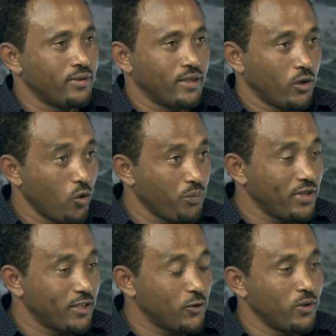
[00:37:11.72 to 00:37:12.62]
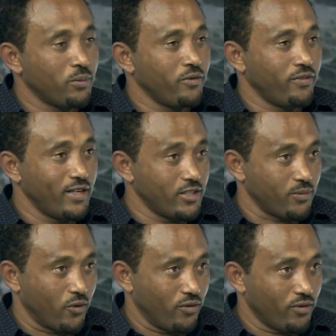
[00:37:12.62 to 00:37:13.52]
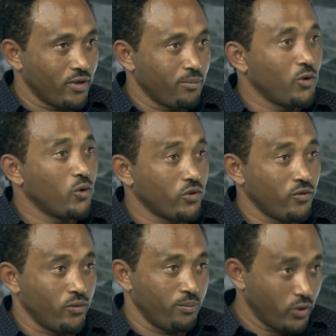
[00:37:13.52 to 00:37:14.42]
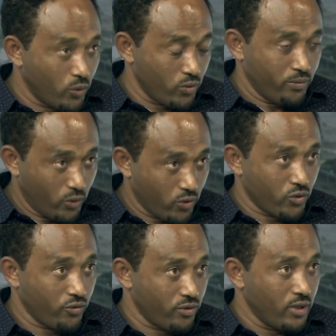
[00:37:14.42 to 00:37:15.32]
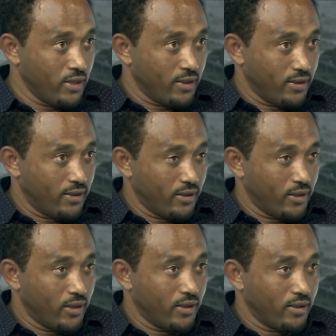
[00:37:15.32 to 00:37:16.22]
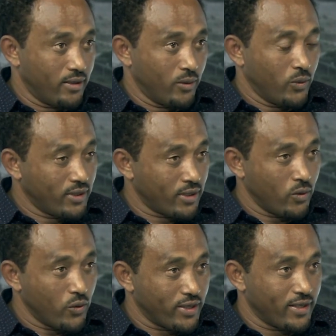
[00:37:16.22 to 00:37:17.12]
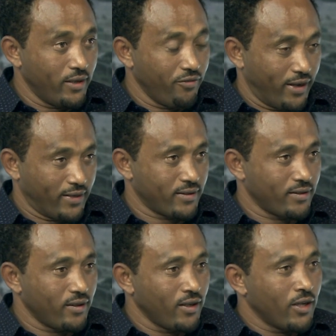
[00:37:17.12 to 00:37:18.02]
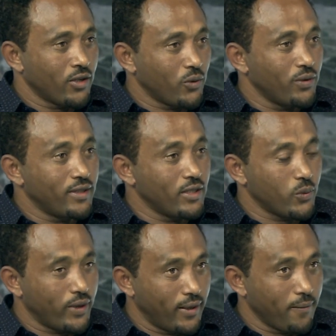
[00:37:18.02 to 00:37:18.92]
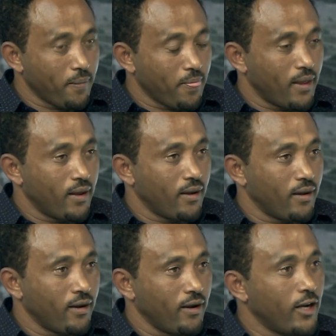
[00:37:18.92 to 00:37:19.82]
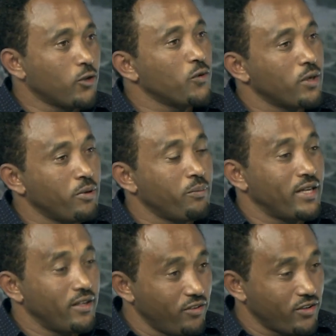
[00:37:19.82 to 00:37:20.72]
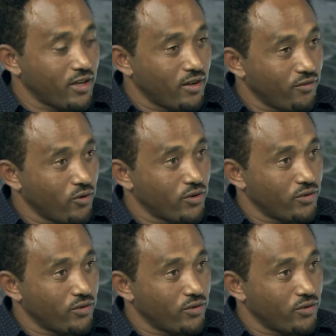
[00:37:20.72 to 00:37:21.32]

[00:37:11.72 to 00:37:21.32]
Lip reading: crop yield will be very small because of waterlogging effect. So in this way, it will be beneficial for